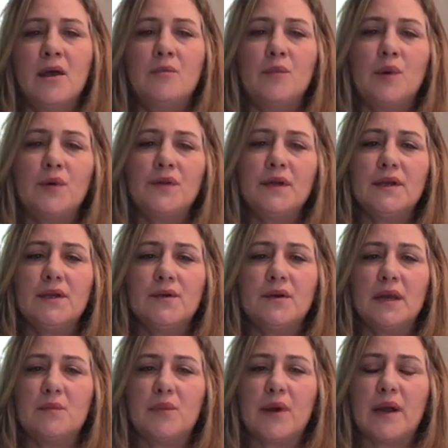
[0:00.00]
Both acute
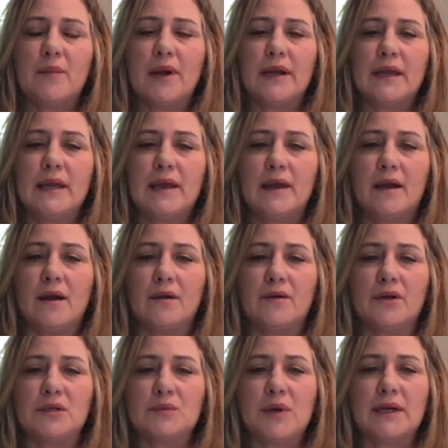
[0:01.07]
and primary care
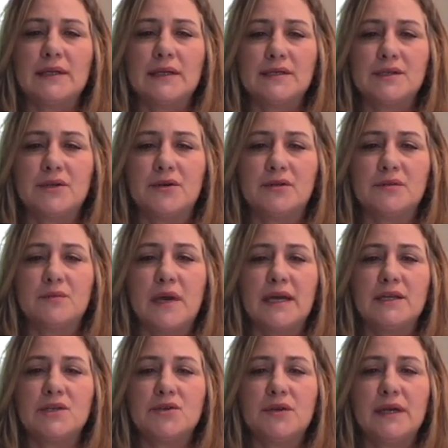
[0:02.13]
nurse practitioners
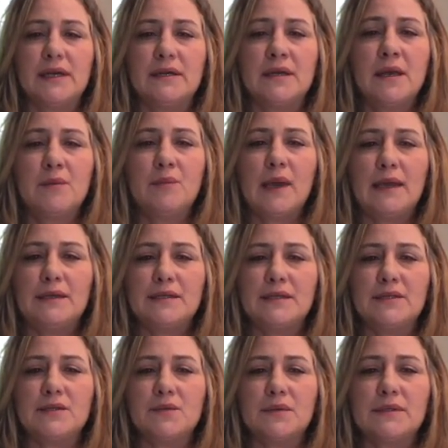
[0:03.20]
might treat
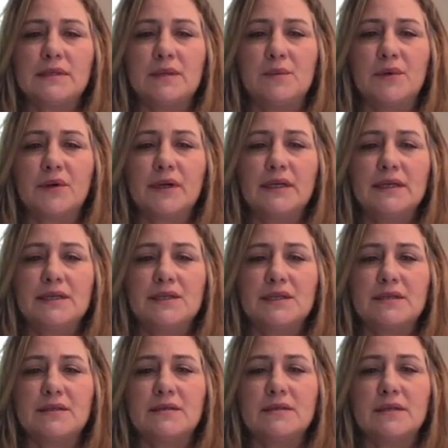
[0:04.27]
patients with similar
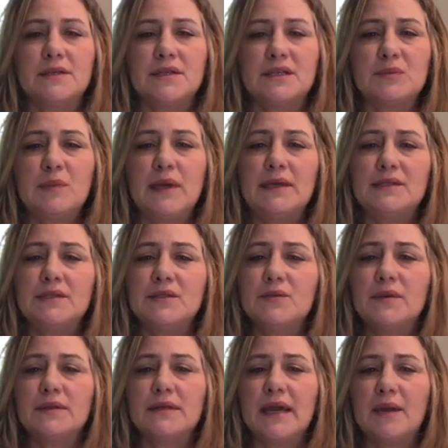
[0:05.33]
conditions, such as patients
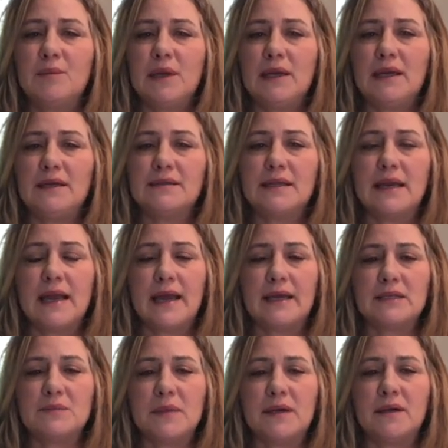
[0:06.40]
with diabetes and
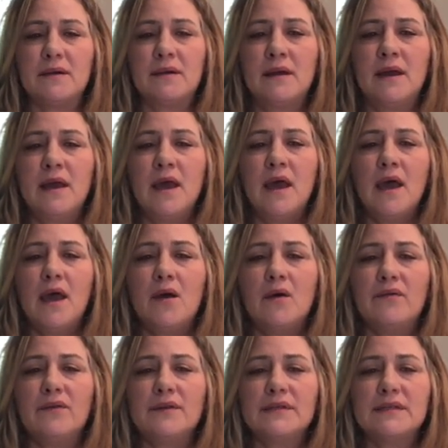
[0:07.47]
asthma.
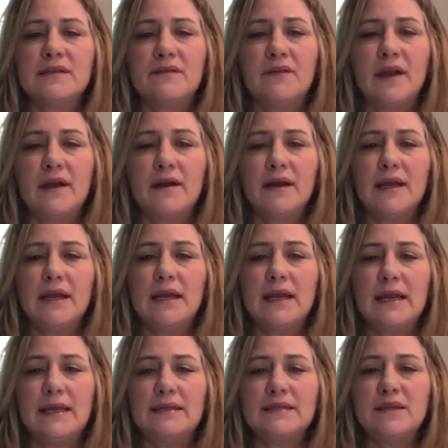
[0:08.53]
However, the severity and
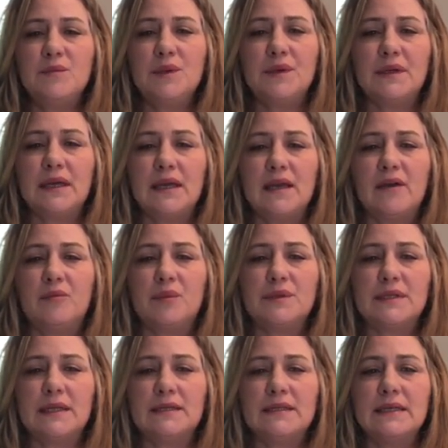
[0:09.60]
instability of
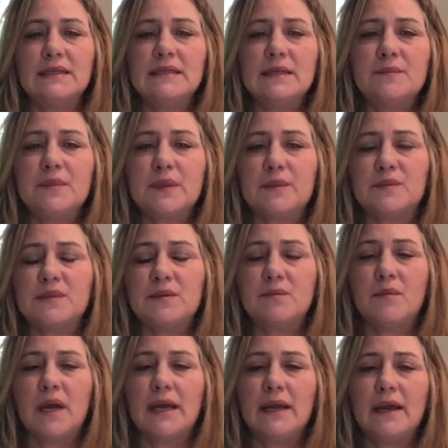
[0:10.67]
presenting symptoms
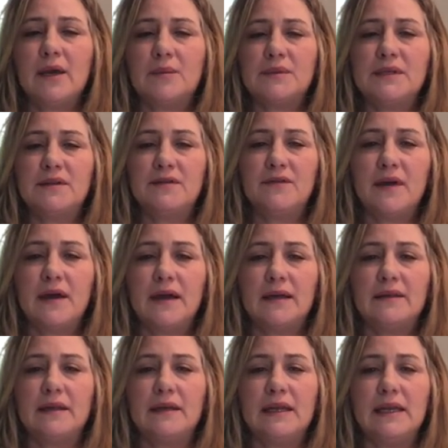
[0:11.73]
might help to define
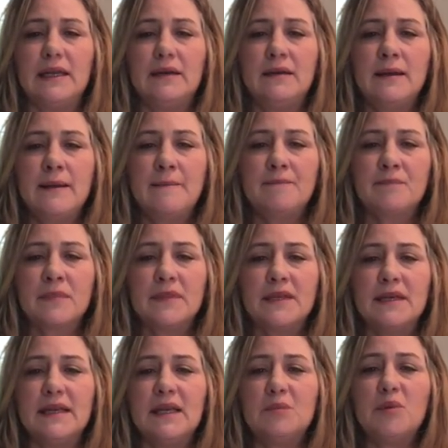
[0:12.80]
the
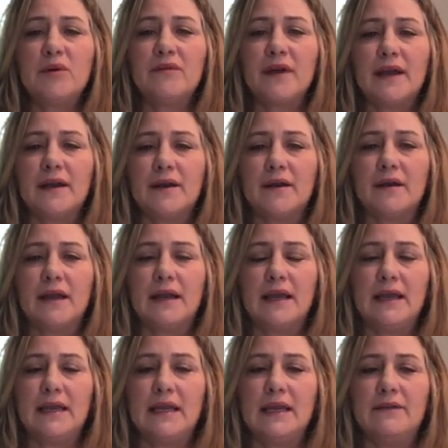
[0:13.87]
needed provider at
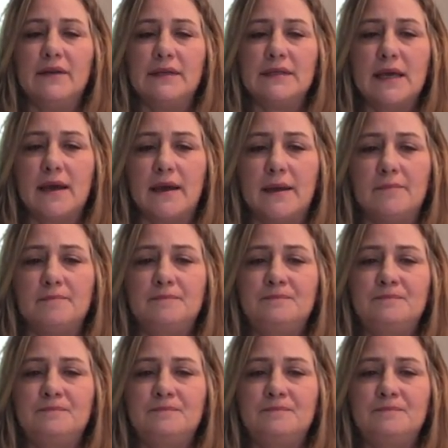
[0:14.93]
any given time.